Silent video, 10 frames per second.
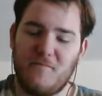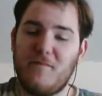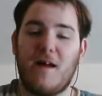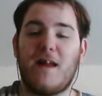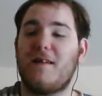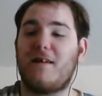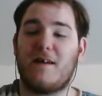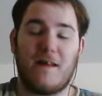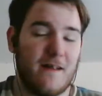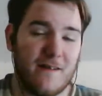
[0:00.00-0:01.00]
again
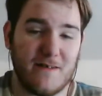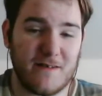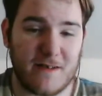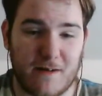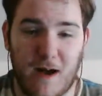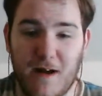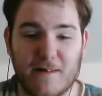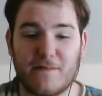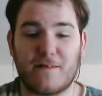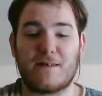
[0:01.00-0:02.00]

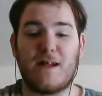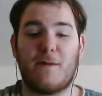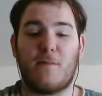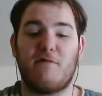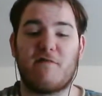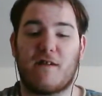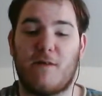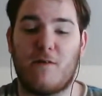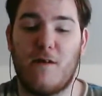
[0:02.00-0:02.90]
Kakanka the kind of thing where